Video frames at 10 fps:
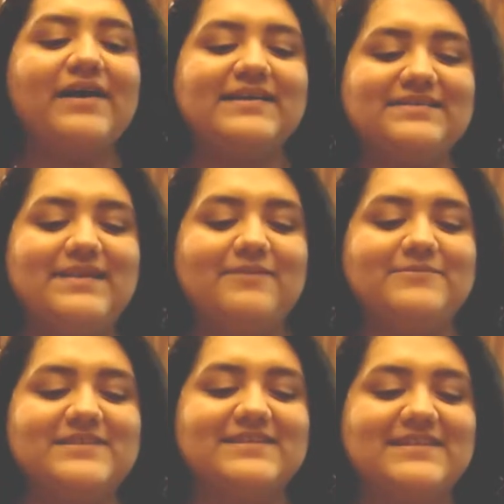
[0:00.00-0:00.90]
Okay, so now
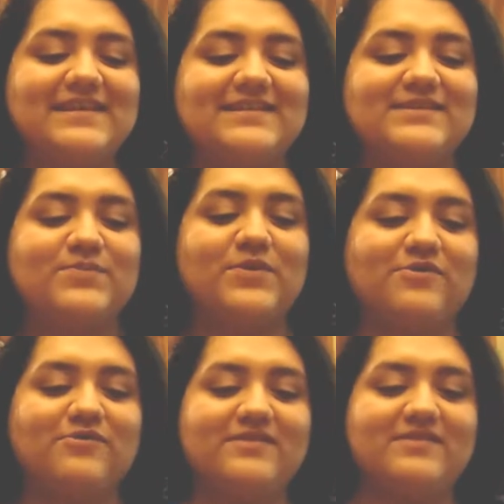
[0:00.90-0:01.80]
I'm just gonna take the
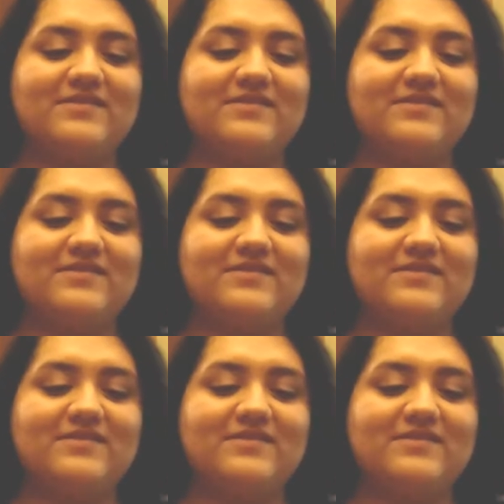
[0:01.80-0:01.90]
spoon